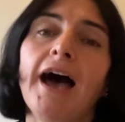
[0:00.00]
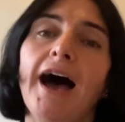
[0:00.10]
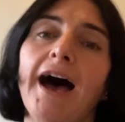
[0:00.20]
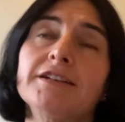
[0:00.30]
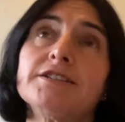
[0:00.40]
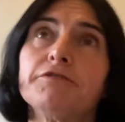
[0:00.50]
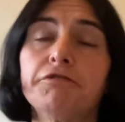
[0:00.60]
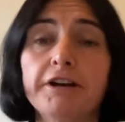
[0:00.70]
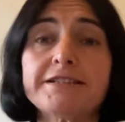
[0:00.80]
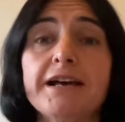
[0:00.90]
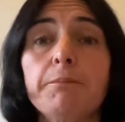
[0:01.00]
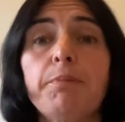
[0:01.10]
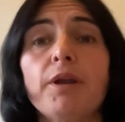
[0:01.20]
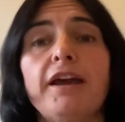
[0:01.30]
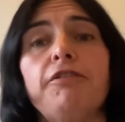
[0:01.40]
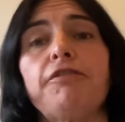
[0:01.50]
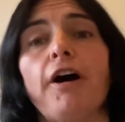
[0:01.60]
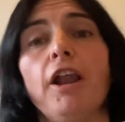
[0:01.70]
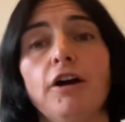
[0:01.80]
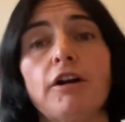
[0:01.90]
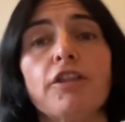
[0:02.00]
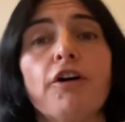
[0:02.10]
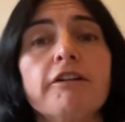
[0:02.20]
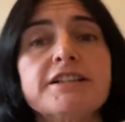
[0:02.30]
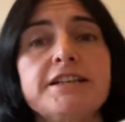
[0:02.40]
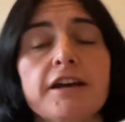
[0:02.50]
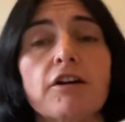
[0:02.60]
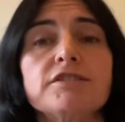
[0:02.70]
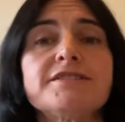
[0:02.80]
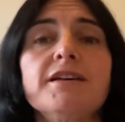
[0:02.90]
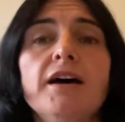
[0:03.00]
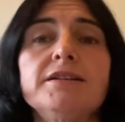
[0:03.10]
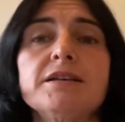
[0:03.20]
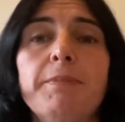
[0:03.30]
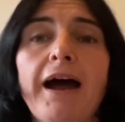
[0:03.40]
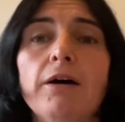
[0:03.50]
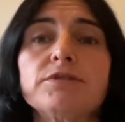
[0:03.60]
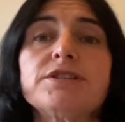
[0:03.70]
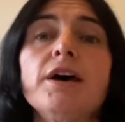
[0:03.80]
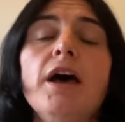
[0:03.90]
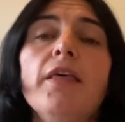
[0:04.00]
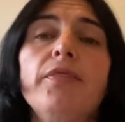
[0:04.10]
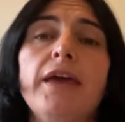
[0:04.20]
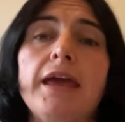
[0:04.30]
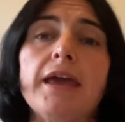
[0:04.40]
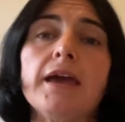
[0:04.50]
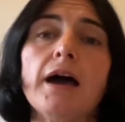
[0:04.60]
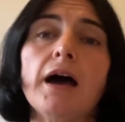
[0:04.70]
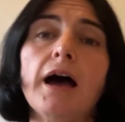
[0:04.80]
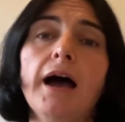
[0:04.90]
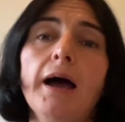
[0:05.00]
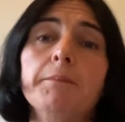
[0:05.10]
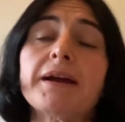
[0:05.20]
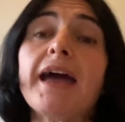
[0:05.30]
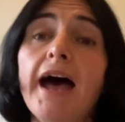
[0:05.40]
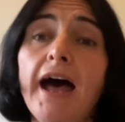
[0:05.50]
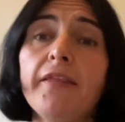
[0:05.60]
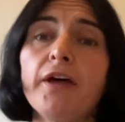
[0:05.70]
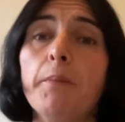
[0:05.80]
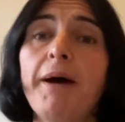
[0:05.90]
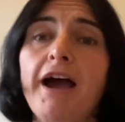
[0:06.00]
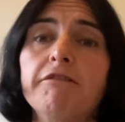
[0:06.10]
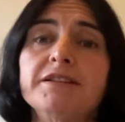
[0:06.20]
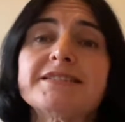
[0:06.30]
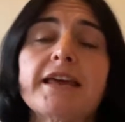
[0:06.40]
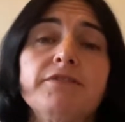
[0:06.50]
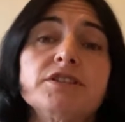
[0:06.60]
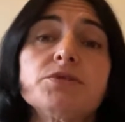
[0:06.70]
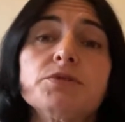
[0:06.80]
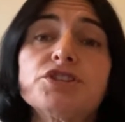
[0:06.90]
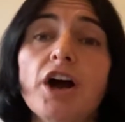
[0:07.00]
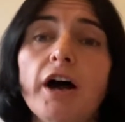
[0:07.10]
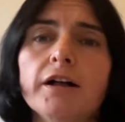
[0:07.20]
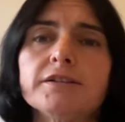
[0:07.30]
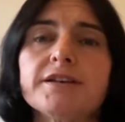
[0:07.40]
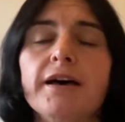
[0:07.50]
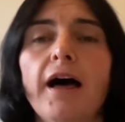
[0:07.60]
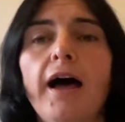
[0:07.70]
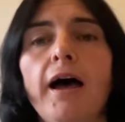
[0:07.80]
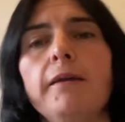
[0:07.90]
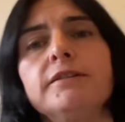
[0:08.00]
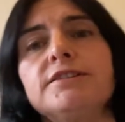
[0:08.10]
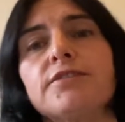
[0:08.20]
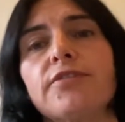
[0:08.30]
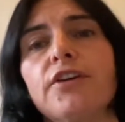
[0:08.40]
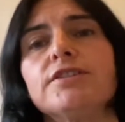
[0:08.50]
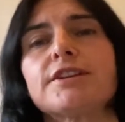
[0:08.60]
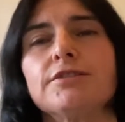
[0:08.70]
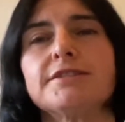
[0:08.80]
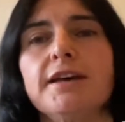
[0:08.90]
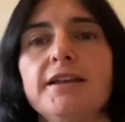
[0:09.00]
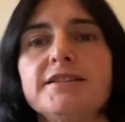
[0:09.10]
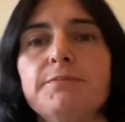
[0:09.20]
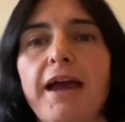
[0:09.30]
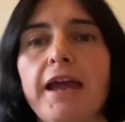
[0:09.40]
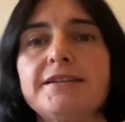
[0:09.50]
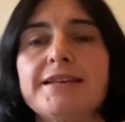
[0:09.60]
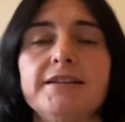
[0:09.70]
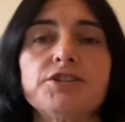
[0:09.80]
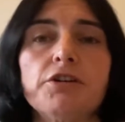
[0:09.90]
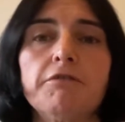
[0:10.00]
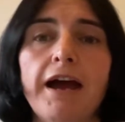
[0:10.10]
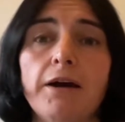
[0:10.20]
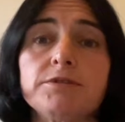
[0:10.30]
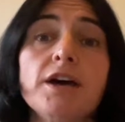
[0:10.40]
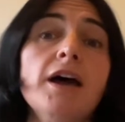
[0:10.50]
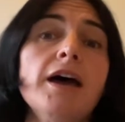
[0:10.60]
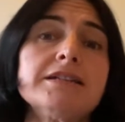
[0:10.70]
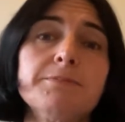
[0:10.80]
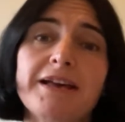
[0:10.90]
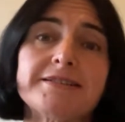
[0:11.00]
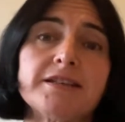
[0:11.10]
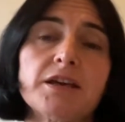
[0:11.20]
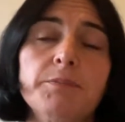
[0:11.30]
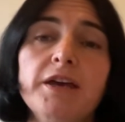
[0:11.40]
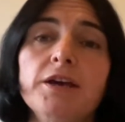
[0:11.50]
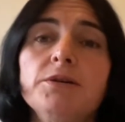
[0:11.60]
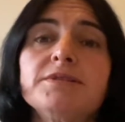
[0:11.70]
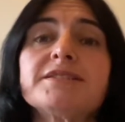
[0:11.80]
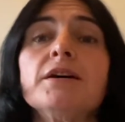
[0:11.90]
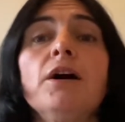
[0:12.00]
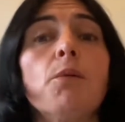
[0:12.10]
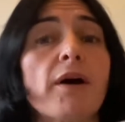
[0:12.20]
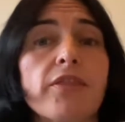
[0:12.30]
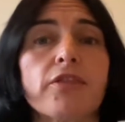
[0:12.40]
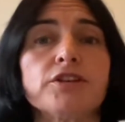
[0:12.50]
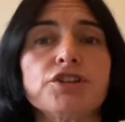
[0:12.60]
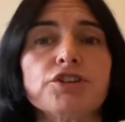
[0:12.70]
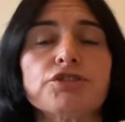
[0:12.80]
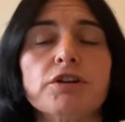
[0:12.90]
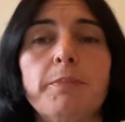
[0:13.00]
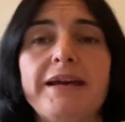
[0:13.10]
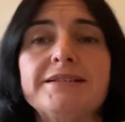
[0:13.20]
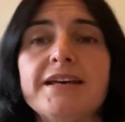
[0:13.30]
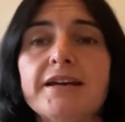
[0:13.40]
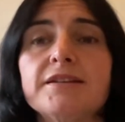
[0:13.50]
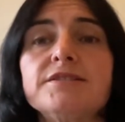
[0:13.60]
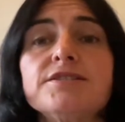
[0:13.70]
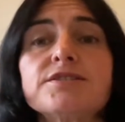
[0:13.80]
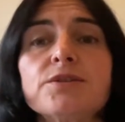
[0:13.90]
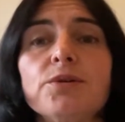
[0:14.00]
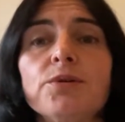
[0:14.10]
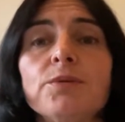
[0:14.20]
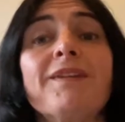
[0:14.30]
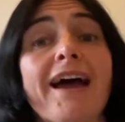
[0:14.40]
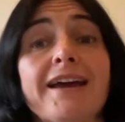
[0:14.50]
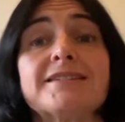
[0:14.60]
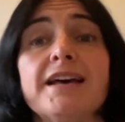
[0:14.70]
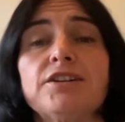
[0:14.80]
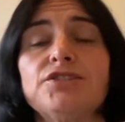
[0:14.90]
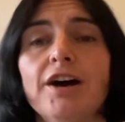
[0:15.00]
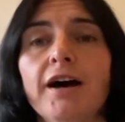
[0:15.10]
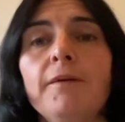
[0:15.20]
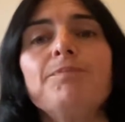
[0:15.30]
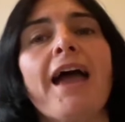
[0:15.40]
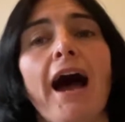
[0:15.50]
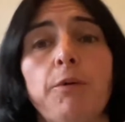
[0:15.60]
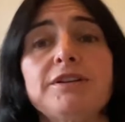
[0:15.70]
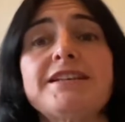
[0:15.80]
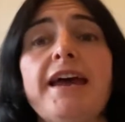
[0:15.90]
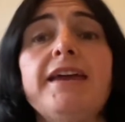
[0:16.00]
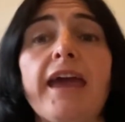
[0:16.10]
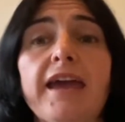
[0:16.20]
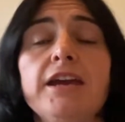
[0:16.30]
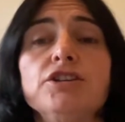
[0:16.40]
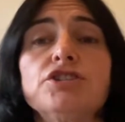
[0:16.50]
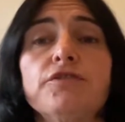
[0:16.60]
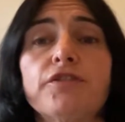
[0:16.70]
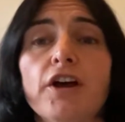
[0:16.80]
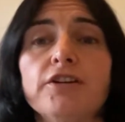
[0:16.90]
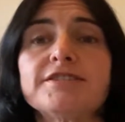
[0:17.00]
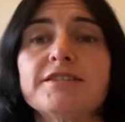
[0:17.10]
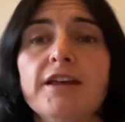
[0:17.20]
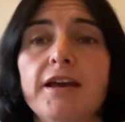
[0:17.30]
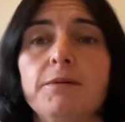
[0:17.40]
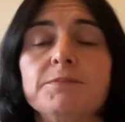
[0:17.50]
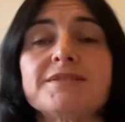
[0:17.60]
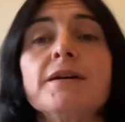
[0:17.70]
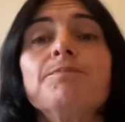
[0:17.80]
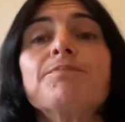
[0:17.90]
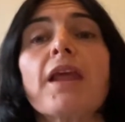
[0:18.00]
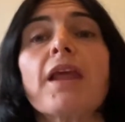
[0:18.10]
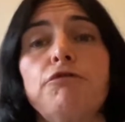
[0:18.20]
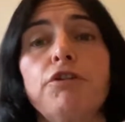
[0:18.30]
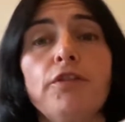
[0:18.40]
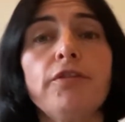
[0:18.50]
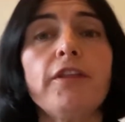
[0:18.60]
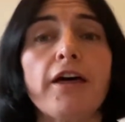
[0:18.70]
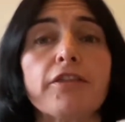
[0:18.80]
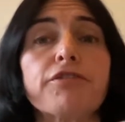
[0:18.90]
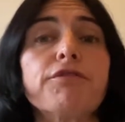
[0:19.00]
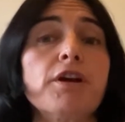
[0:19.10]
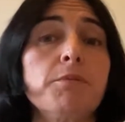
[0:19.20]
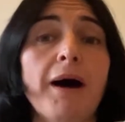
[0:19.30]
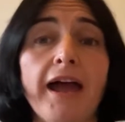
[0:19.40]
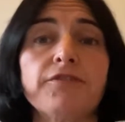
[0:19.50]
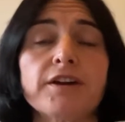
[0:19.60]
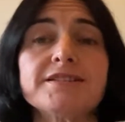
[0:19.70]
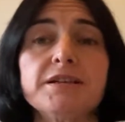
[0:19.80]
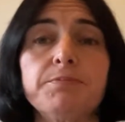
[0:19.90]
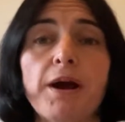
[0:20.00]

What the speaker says: and for example, if a local authority are concerned about the care that a parent's given to a child, and those concerns may centre around domestic abuse, whether the children are being taken to school, etc. I will take each of those themes and run that through my advocacy